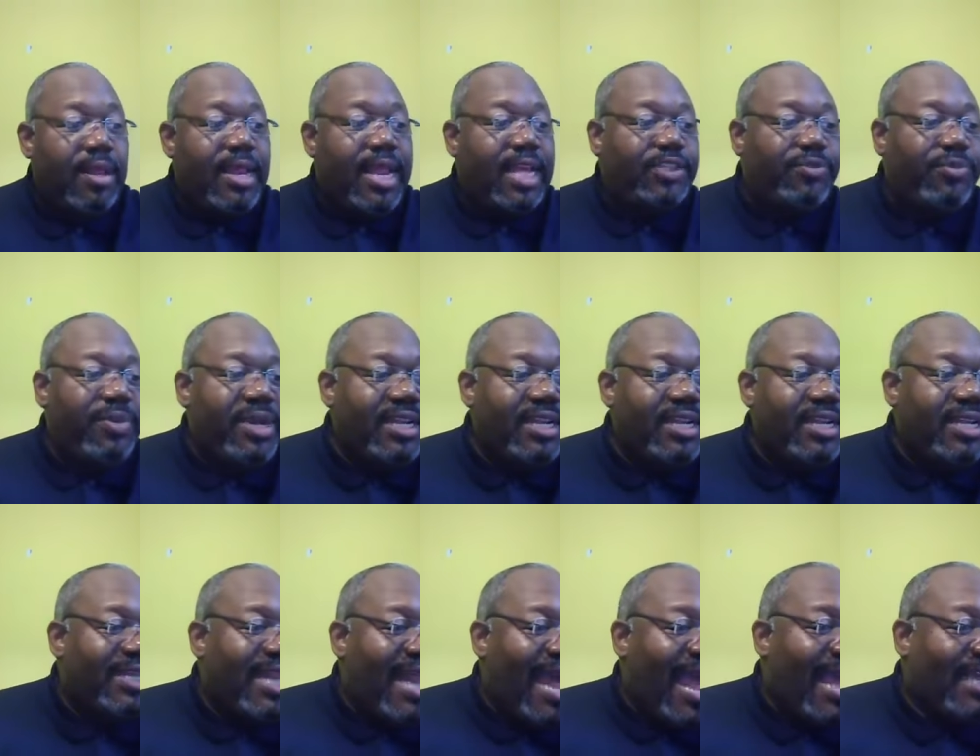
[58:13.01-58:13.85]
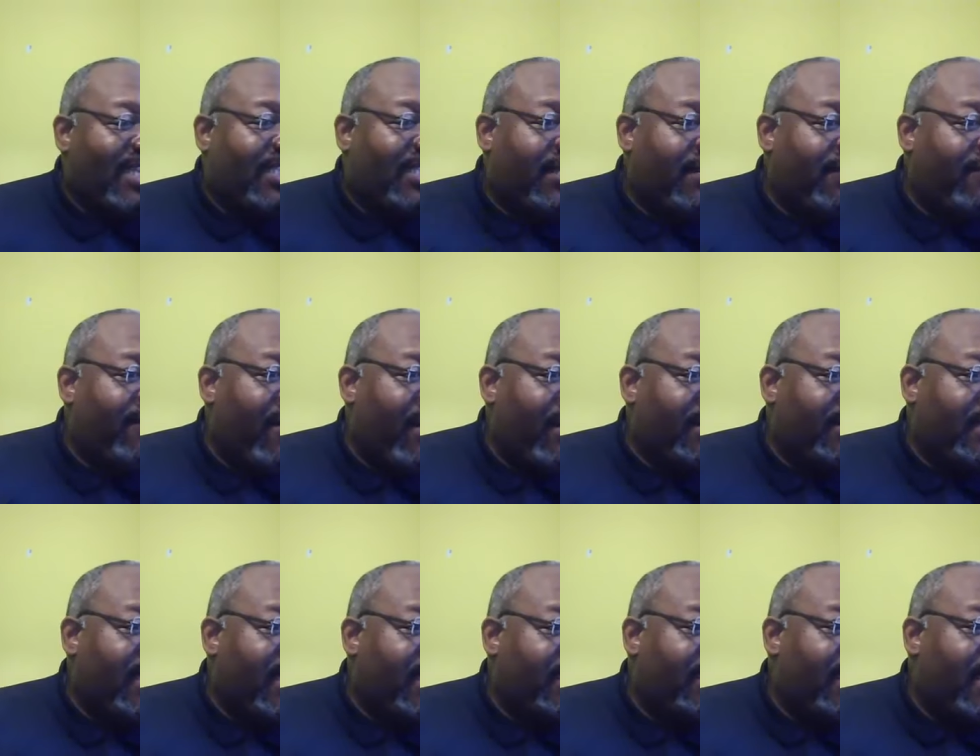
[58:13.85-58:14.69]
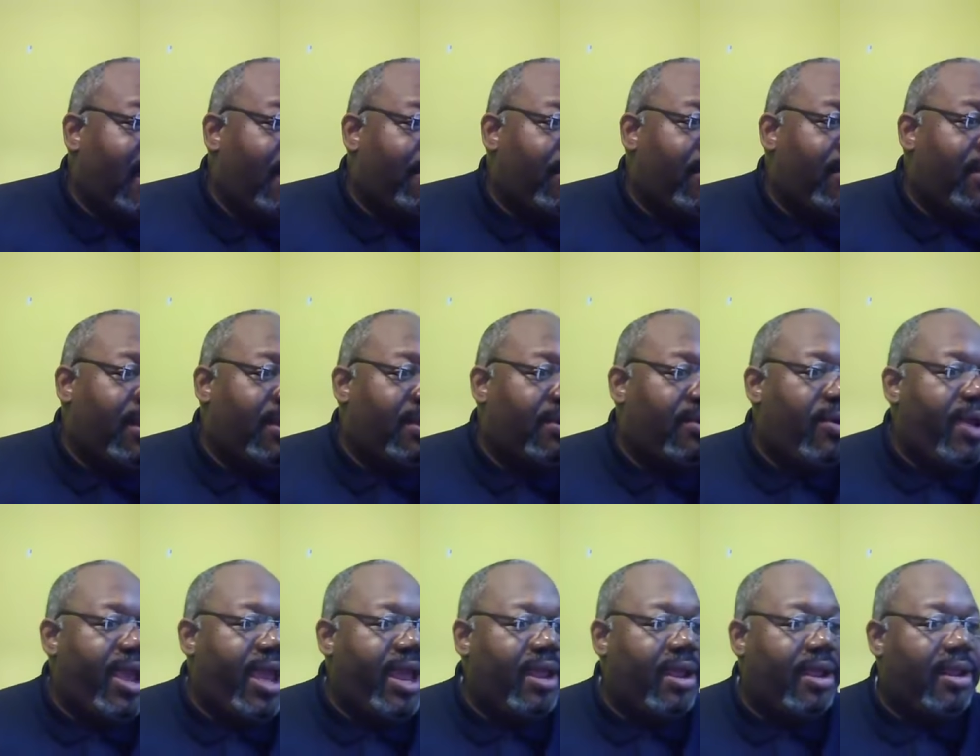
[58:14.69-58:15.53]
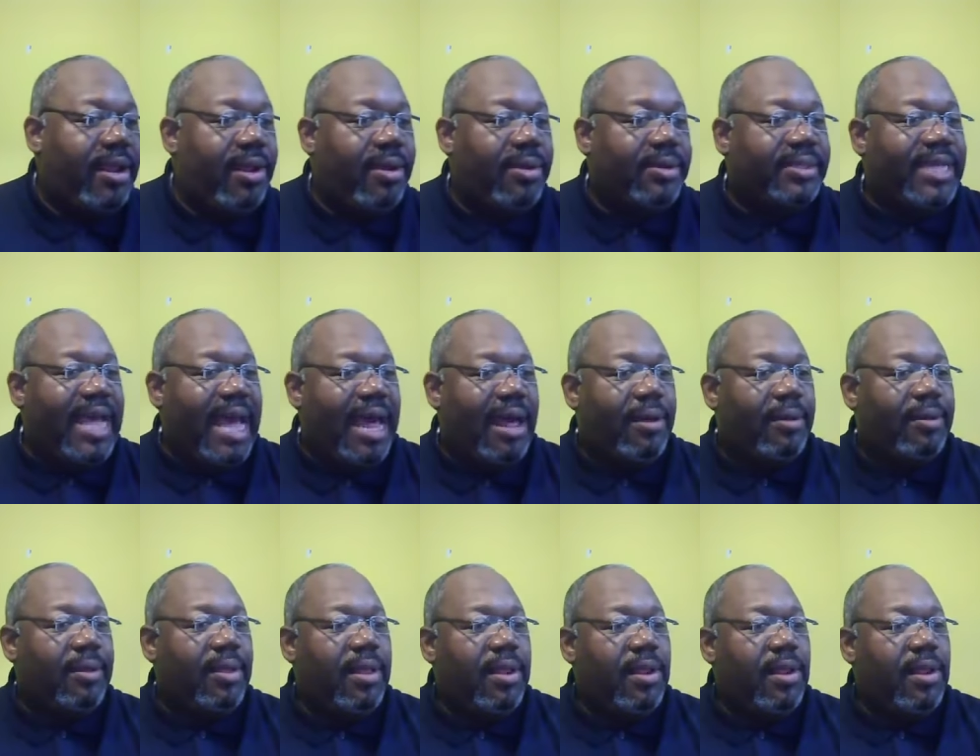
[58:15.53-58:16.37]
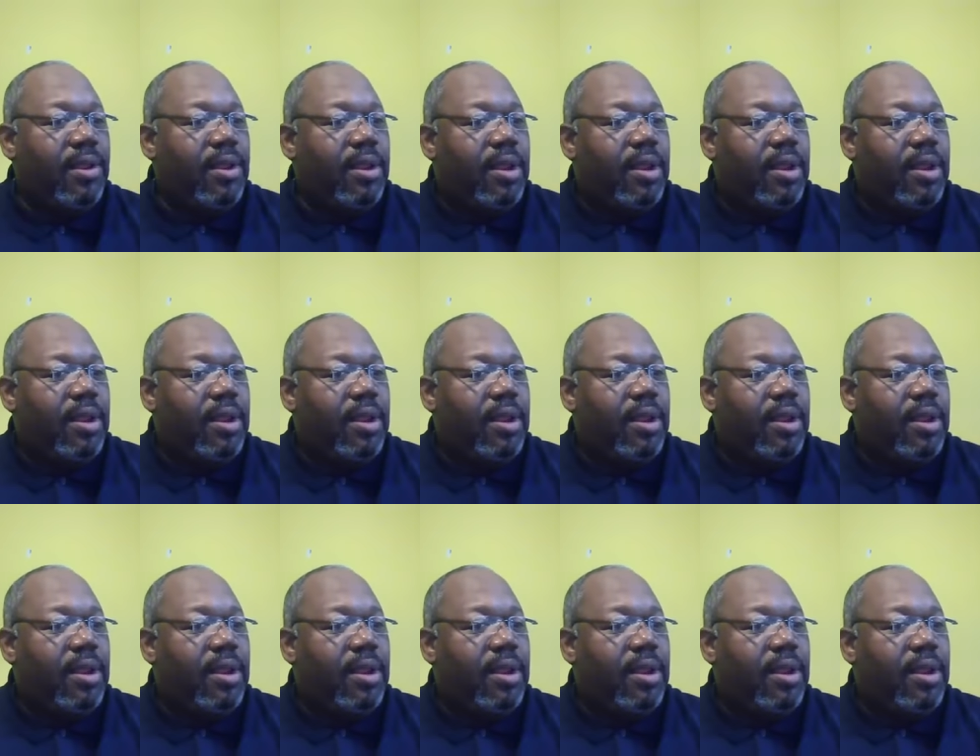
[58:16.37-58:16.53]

Let's read these last two verses, and I'm going to go ahead and close out.